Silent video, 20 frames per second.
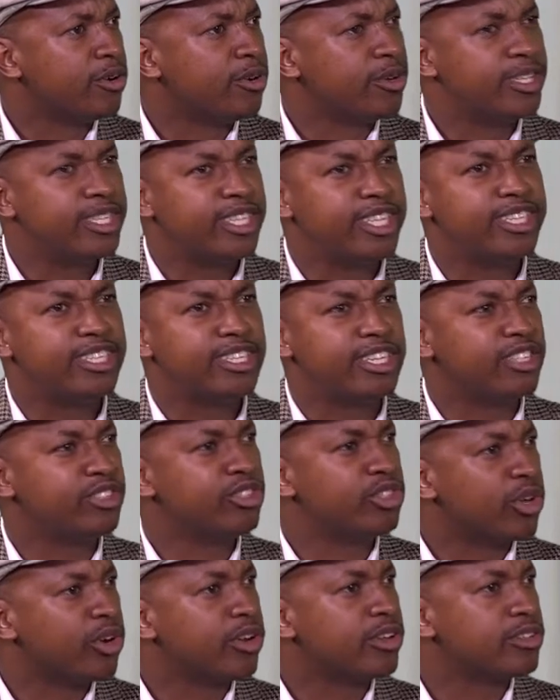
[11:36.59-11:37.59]
who didn't
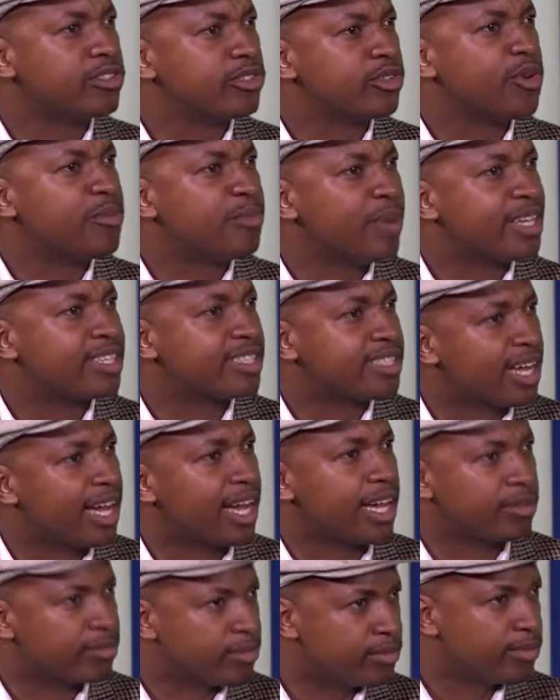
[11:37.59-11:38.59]
enjoy so much
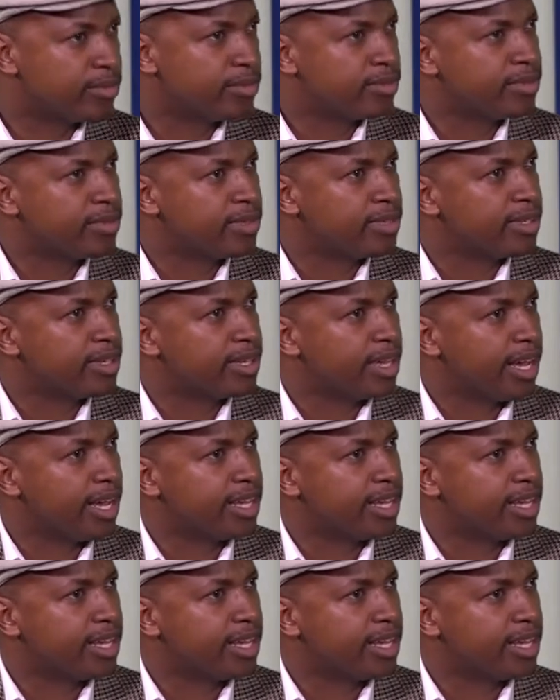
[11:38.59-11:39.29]
time mm.